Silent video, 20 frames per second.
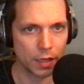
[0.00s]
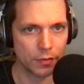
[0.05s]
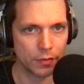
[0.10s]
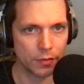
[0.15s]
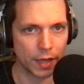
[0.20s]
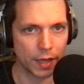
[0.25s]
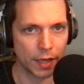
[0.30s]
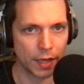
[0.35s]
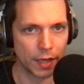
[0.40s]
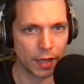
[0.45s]

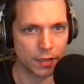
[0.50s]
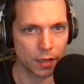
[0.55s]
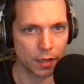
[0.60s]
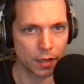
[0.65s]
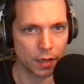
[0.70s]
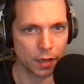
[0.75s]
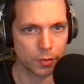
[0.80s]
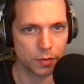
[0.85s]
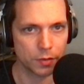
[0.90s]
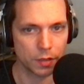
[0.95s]
opportunity.
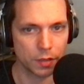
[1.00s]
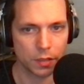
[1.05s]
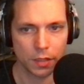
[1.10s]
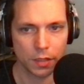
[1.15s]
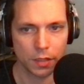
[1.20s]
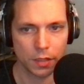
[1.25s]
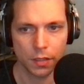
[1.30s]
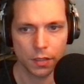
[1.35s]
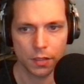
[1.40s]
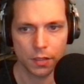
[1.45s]

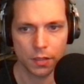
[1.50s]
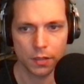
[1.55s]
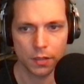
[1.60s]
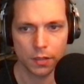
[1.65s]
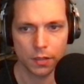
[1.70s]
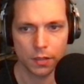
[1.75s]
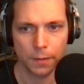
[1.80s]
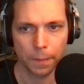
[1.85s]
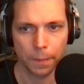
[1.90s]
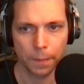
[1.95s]

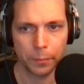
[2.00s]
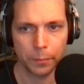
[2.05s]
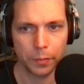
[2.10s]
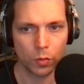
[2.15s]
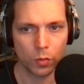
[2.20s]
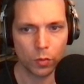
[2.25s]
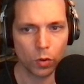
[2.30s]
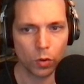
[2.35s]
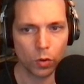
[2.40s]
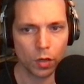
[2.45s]

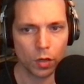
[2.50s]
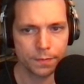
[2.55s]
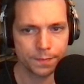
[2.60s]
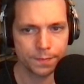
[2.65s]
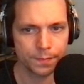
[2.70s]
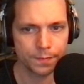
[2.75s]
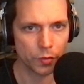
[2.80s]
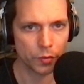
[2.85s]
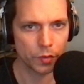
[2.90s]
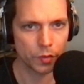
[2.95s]
b1
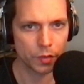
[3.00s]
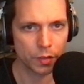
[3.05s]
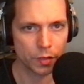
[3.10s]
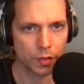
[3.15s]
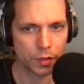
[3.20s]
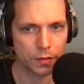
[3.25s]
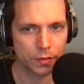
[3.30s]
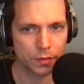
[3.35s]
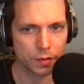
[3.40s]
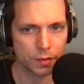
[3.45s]
with the rook,
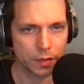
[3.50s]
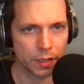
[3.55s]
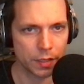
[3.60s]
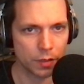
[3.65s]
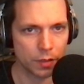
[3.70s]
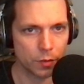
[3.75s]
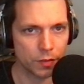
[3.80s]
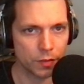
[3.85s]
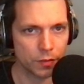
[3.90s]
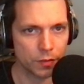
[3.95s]
getting
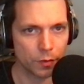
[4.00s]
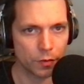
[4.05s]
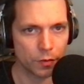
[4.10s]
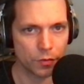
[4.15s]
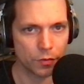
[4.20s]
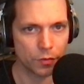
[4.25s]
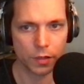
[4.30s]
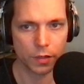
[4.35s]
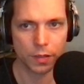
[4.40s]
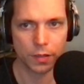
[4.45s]
away from the
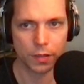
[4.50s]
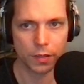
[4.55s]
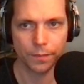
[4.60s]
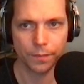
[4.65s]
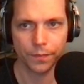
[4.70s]
fork.